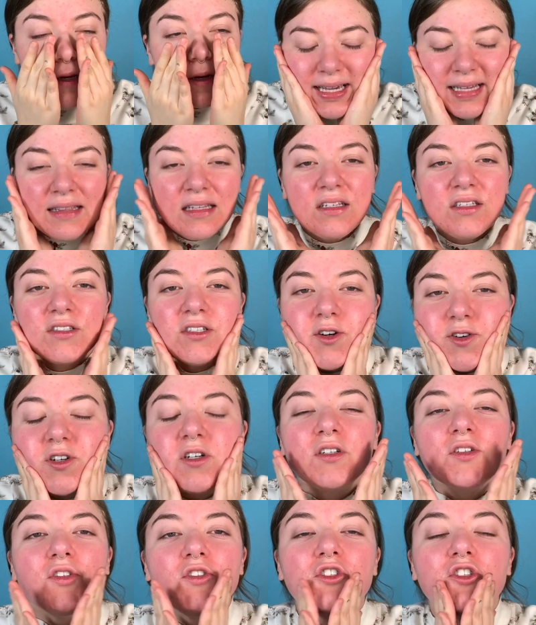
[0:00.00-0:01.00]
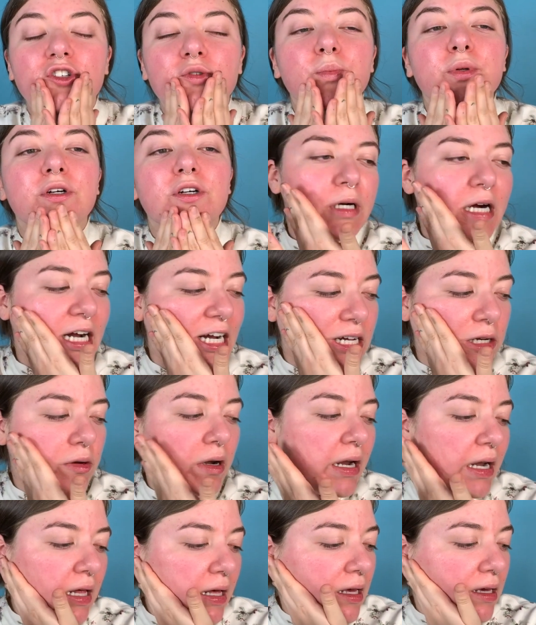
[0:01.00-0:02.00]
And this toner is super
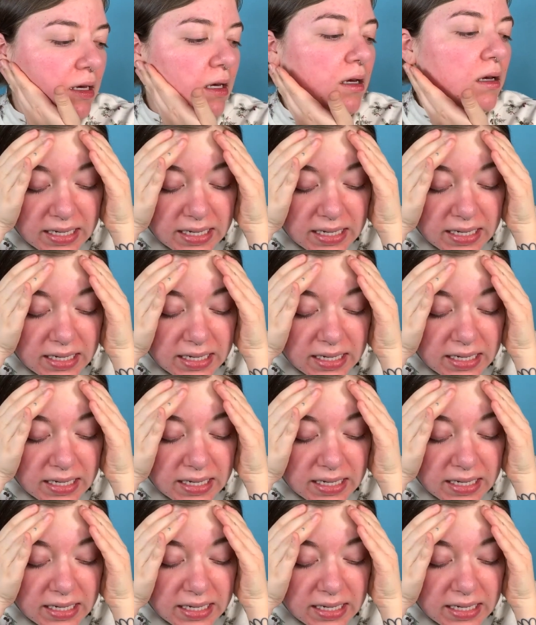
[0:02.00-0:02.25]
hydrating.